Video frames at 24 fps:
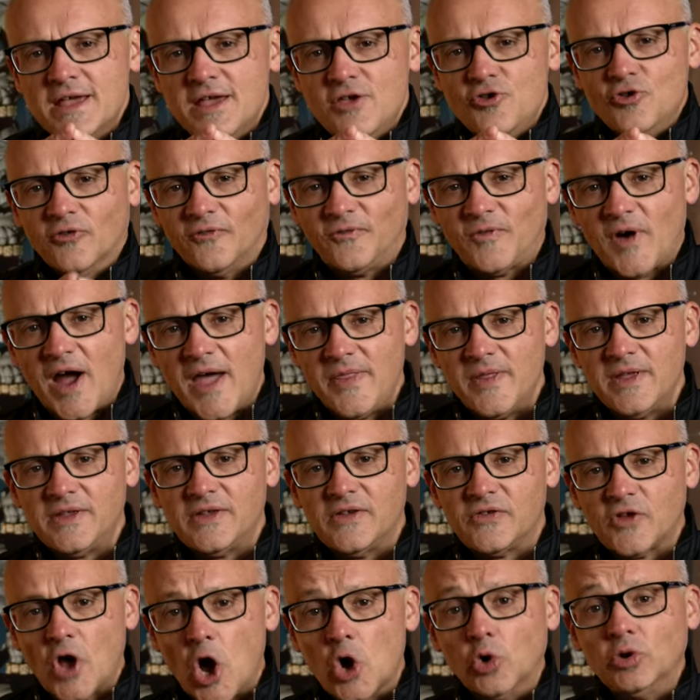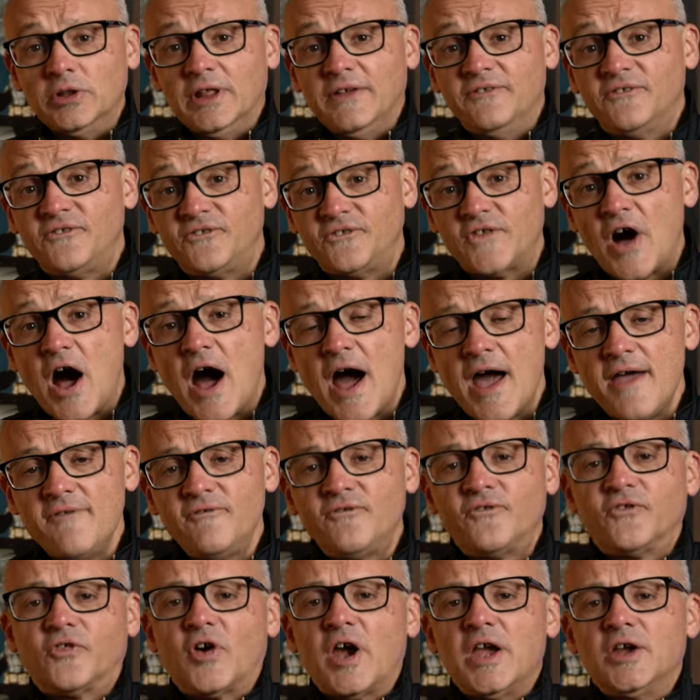you'll find that there's only 5
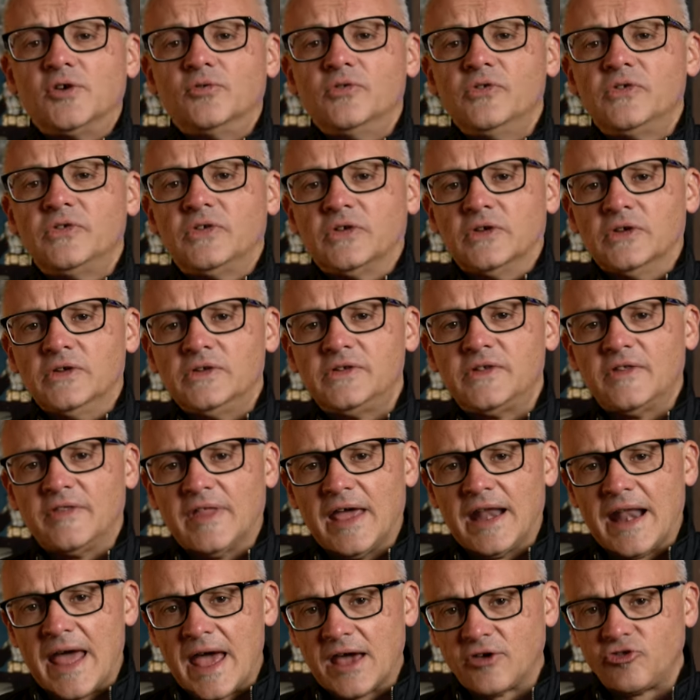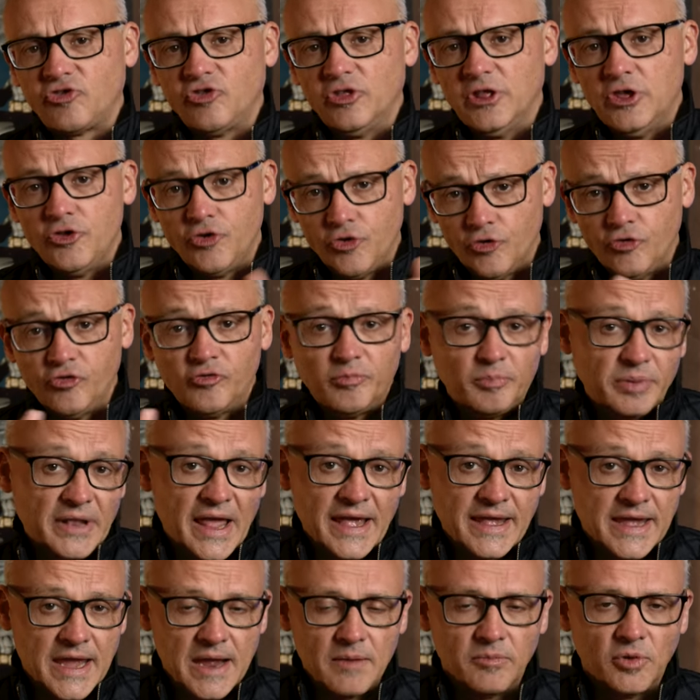fragrances that actually use
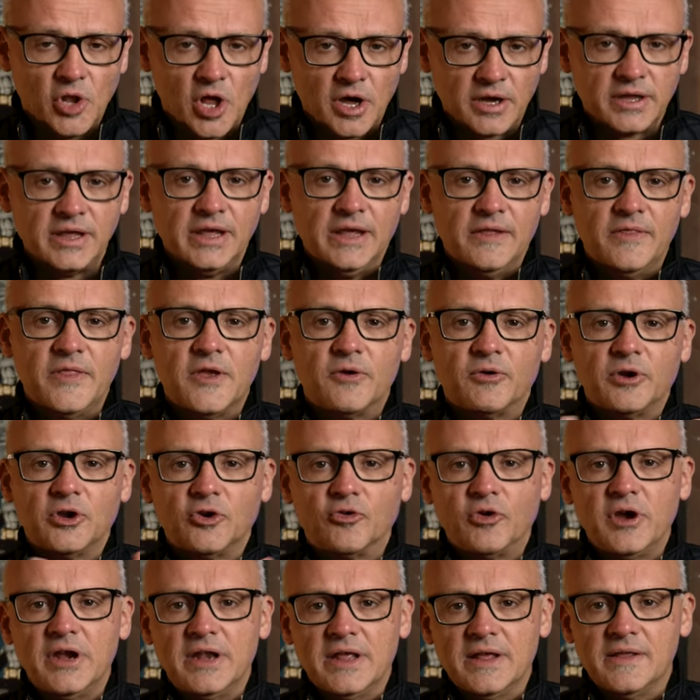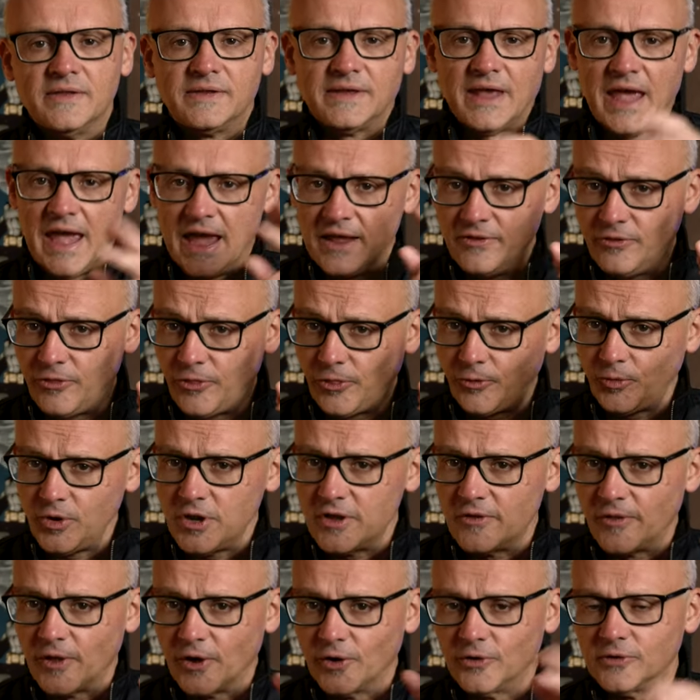black hemlock in their ingredients, and 3
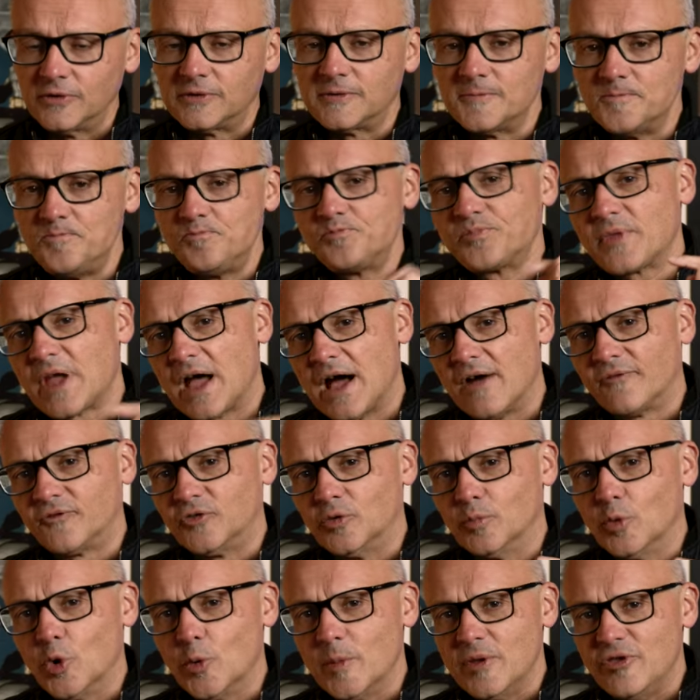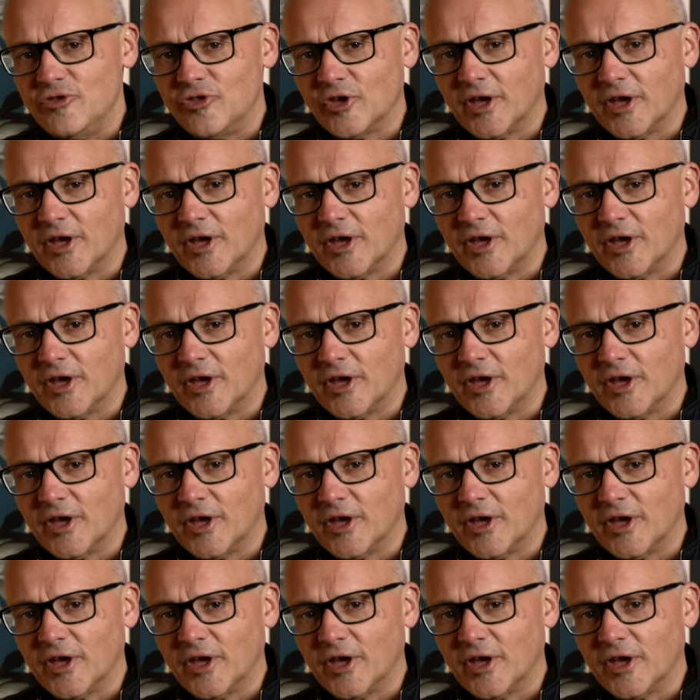of those from Ormonde